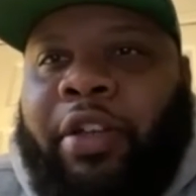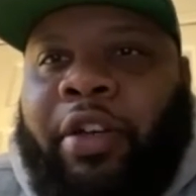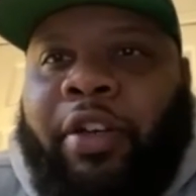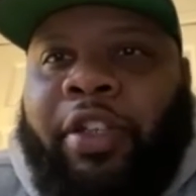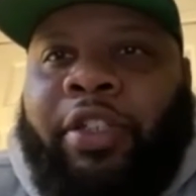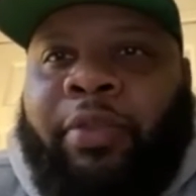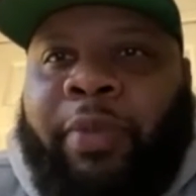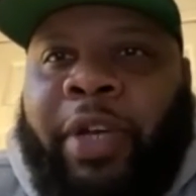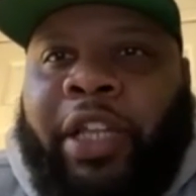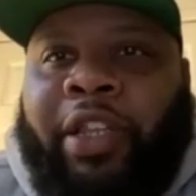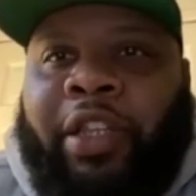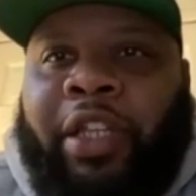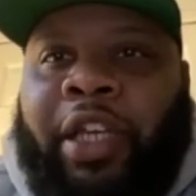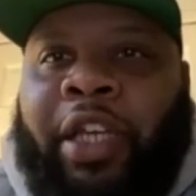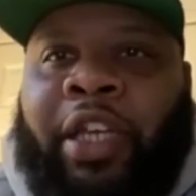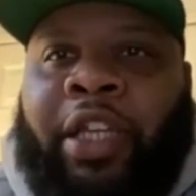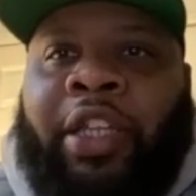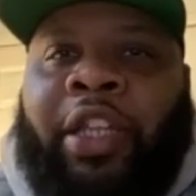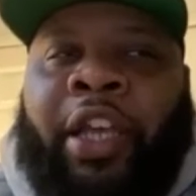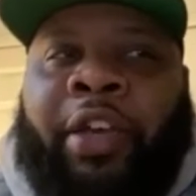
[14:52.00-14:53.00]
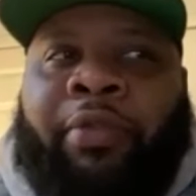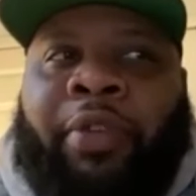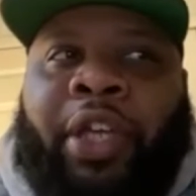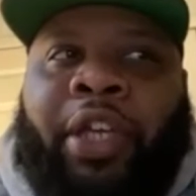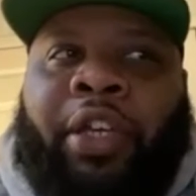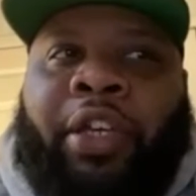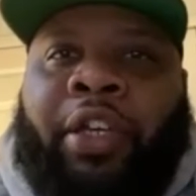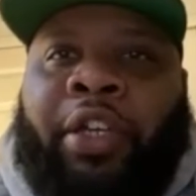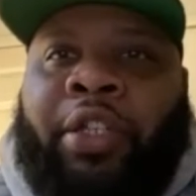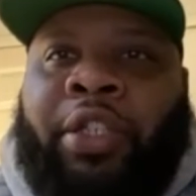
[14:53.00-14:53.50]
my thing. Like we can
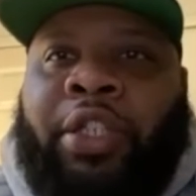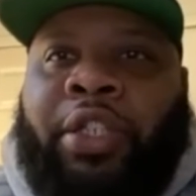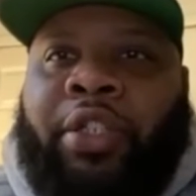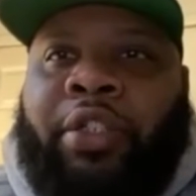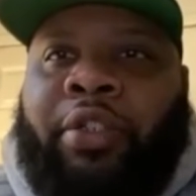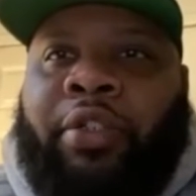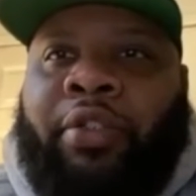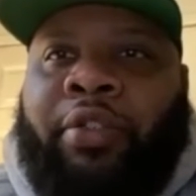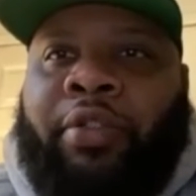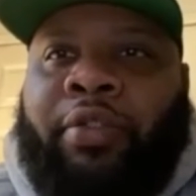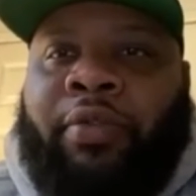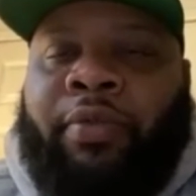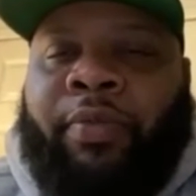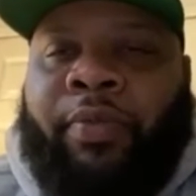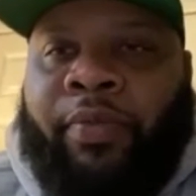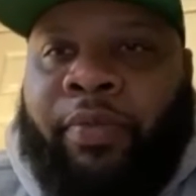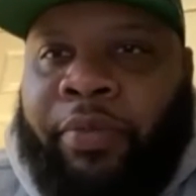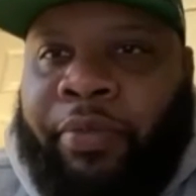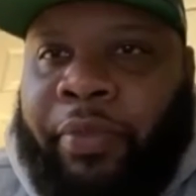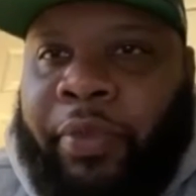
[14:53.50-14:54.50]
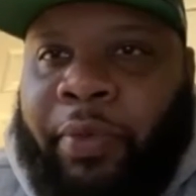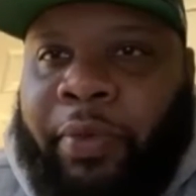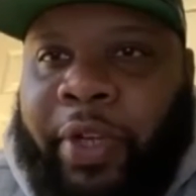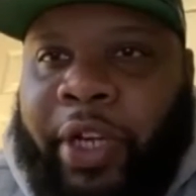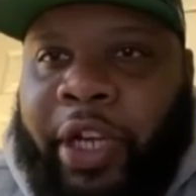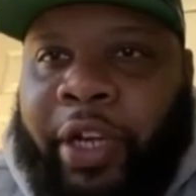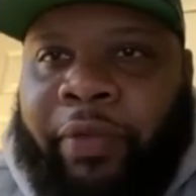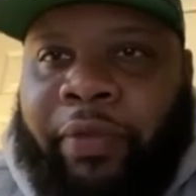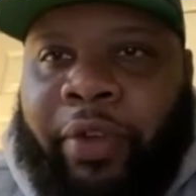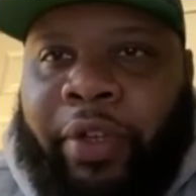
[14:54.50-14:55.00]
go to
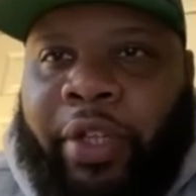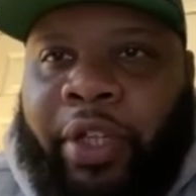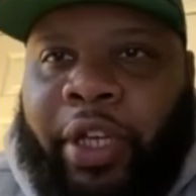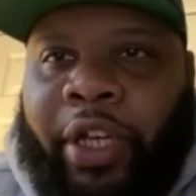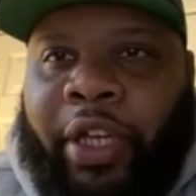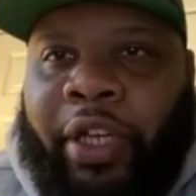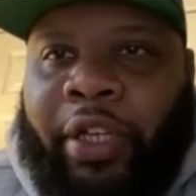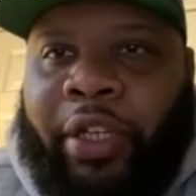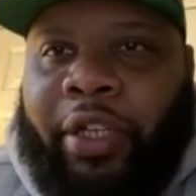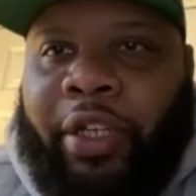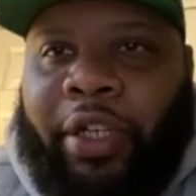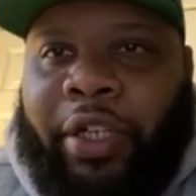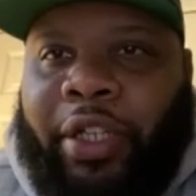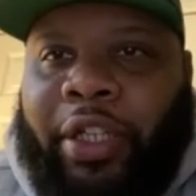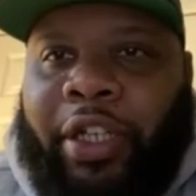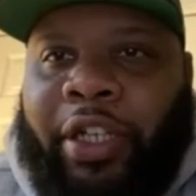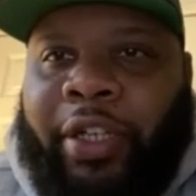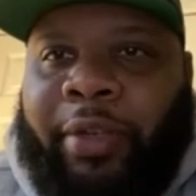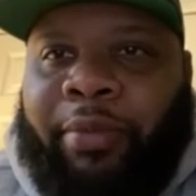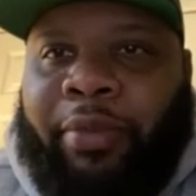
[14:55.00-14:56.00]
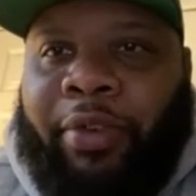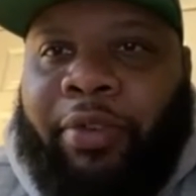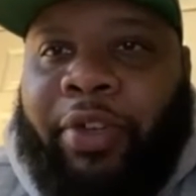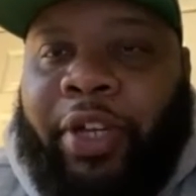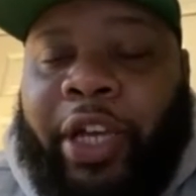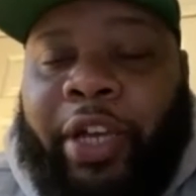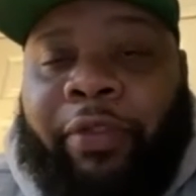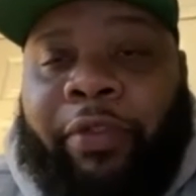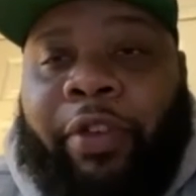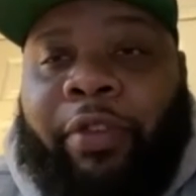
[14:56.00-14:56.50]
whatever like club or
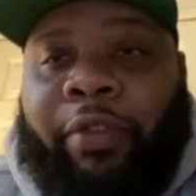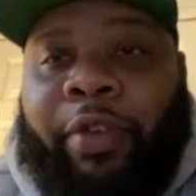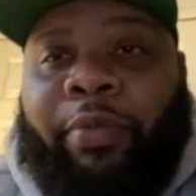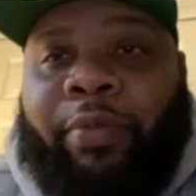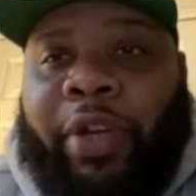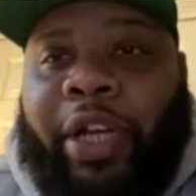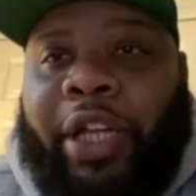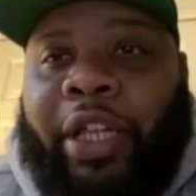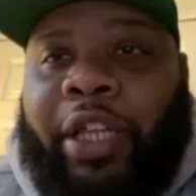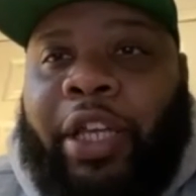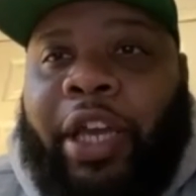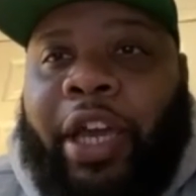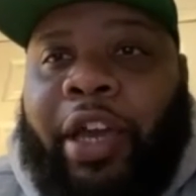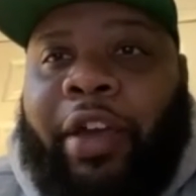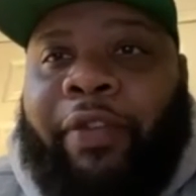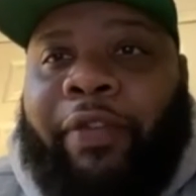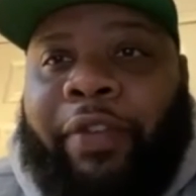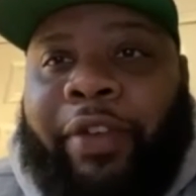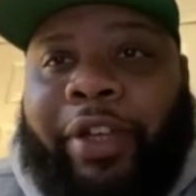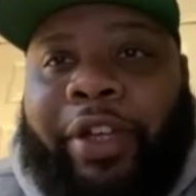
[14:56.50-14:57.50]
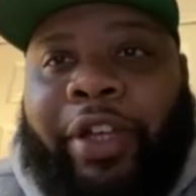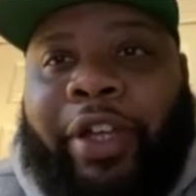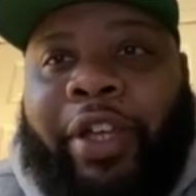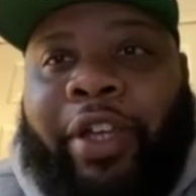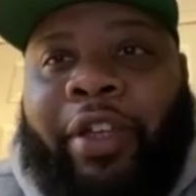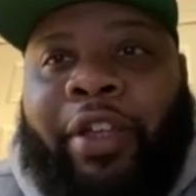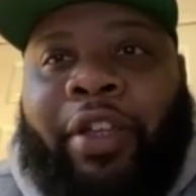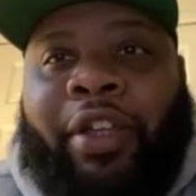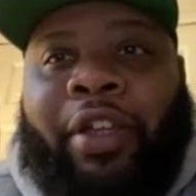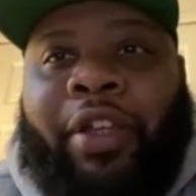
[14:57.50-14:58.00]
whatever and we'll probably have fun.
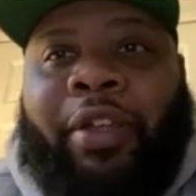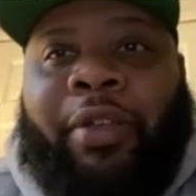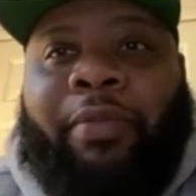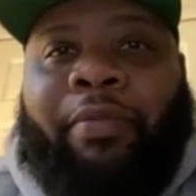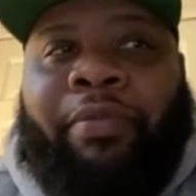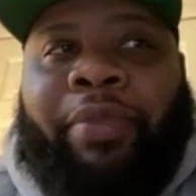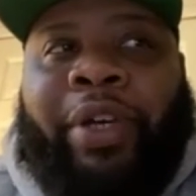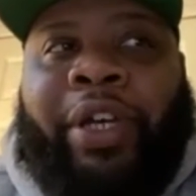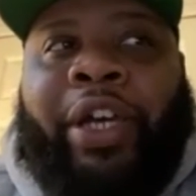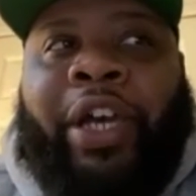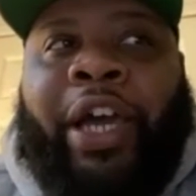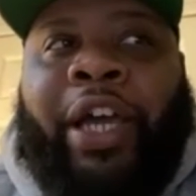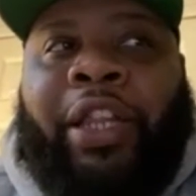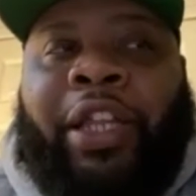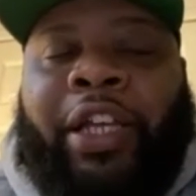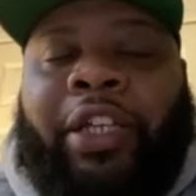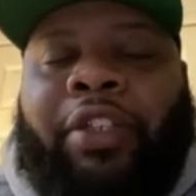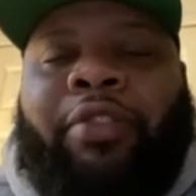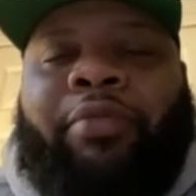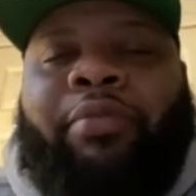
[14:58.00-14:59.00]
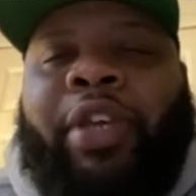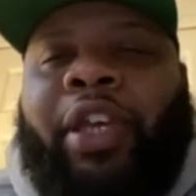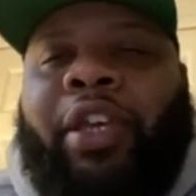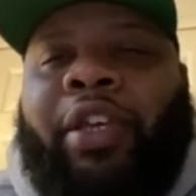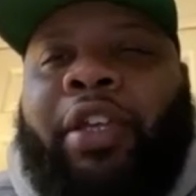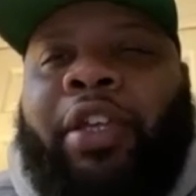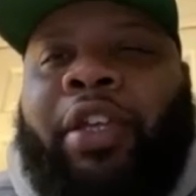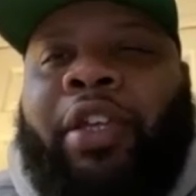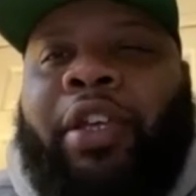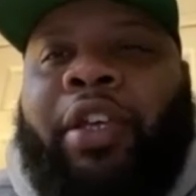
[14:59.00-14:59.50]
but I like to make
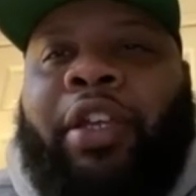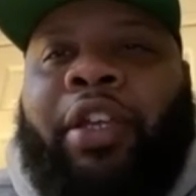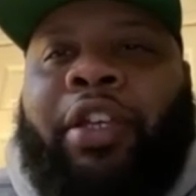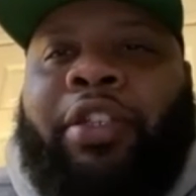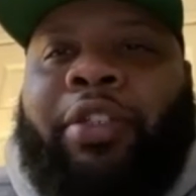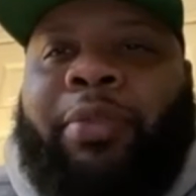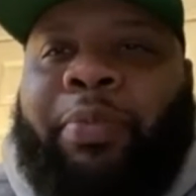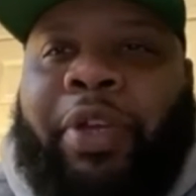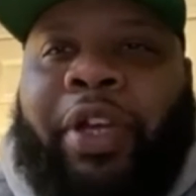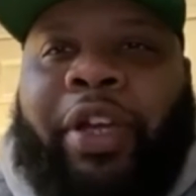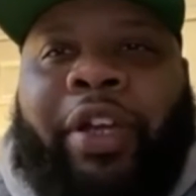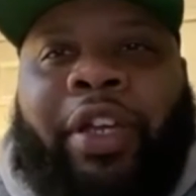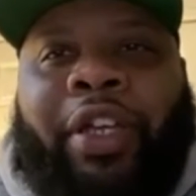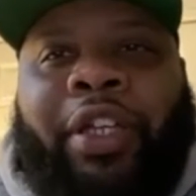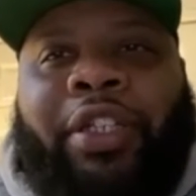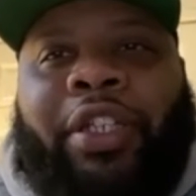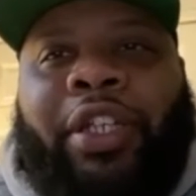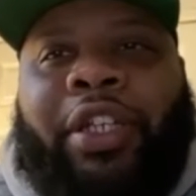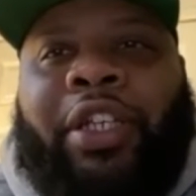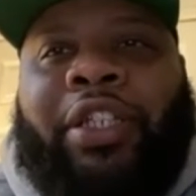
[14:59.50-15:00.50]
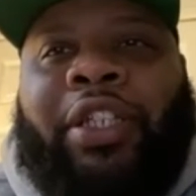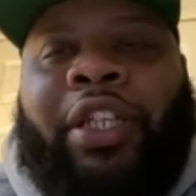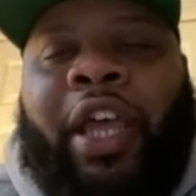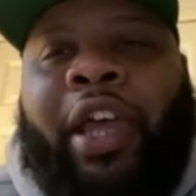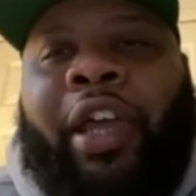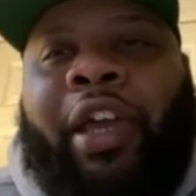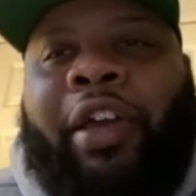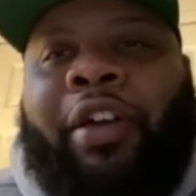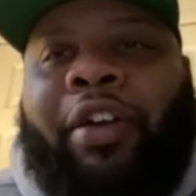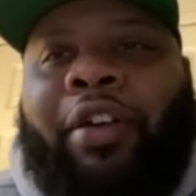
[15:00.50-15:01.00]
it an experience, and it's like
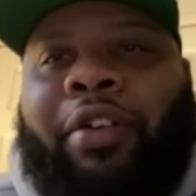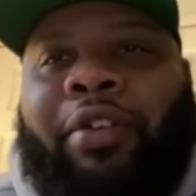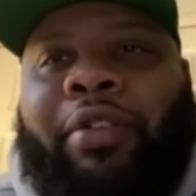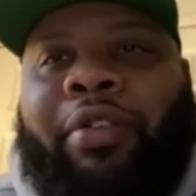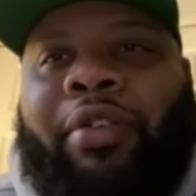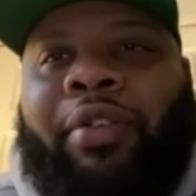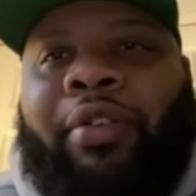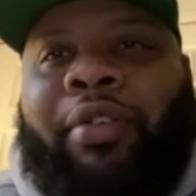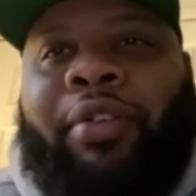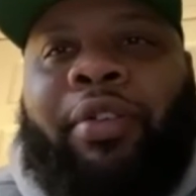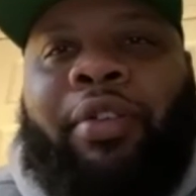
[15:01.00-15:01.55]
a cool